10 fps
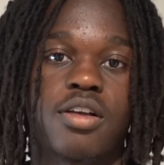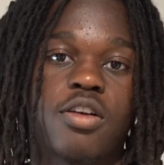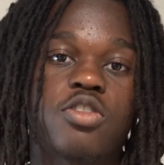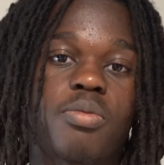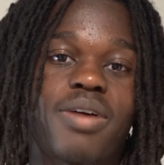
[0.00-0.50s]

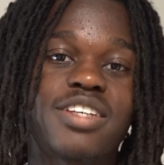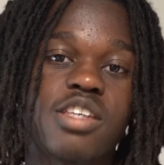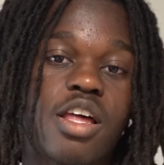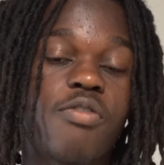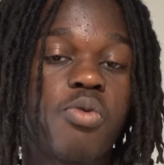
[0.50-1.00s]
Go surprise
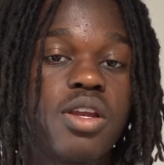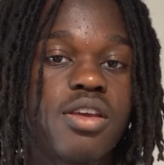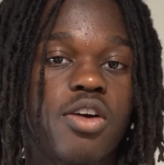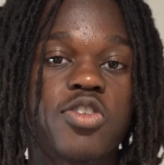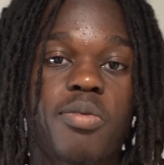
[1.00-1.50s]
a loved one,
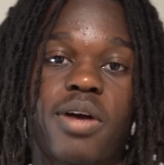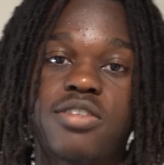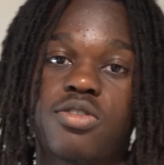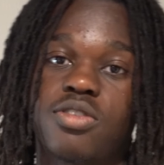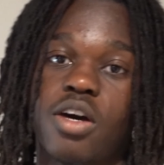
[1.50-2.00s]
go
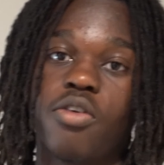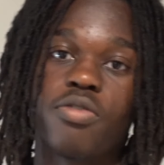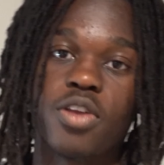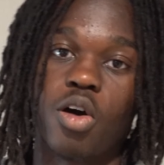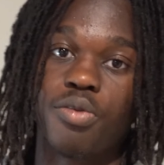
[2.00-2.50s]
surprise yourself.
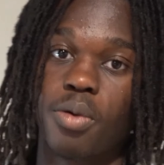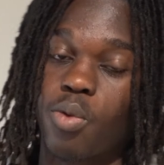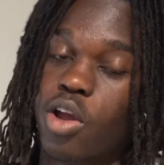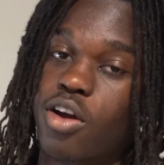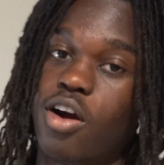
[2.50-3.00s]
You know, if you've been
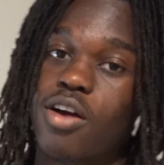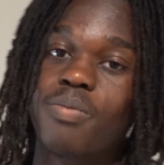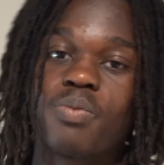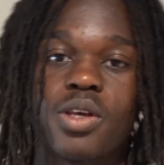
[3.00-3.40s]
working hard,